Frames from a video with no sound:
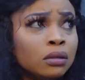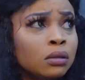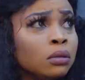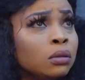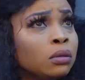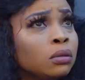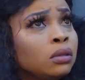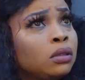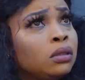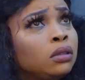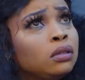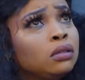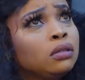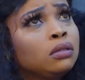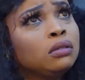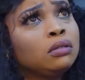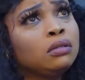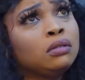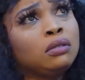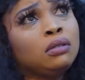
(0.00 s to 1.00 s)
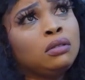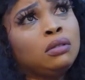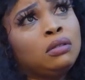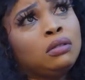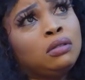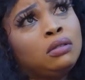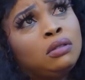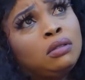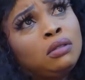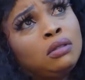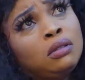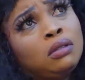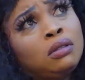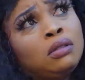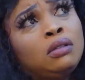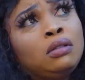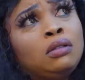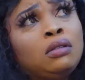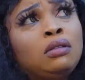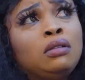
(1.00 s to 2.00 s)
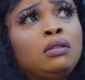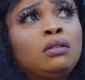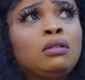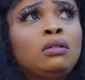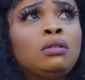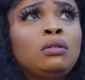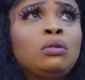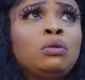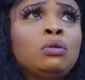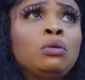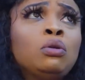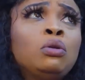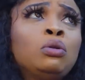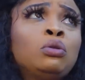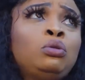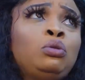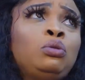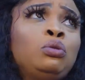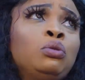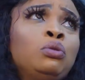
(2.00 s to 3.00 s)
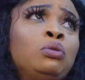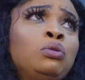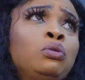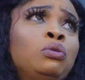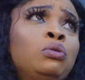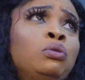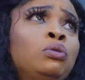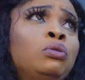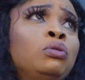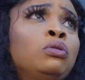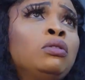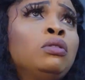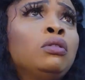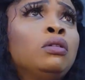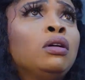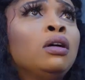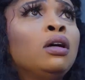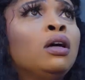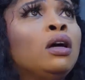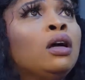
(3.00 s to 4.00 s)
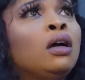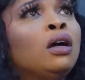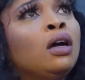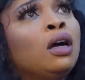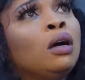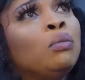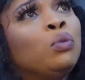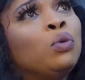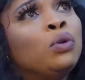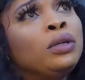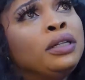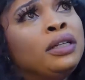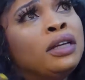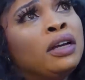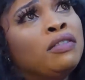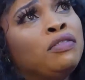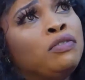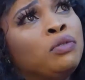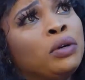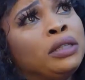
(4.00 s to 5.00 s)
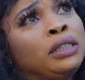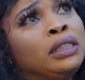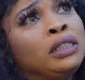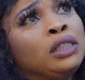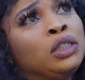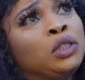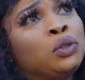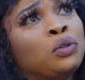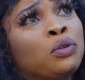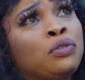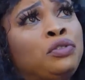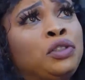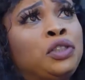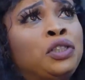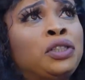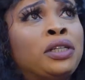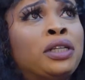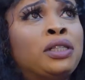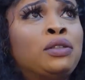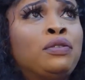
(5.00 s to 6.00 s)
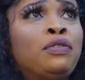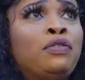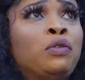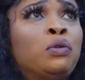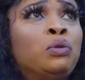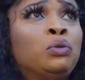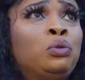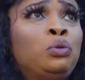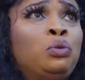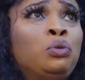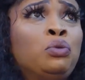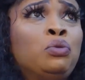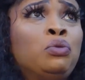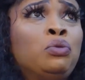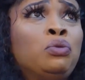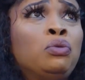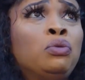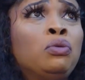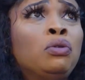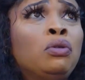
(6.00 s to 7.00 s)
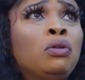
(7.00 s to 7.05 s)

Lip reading: God. God, oh. I'm only avoiding insufficient fund, oh.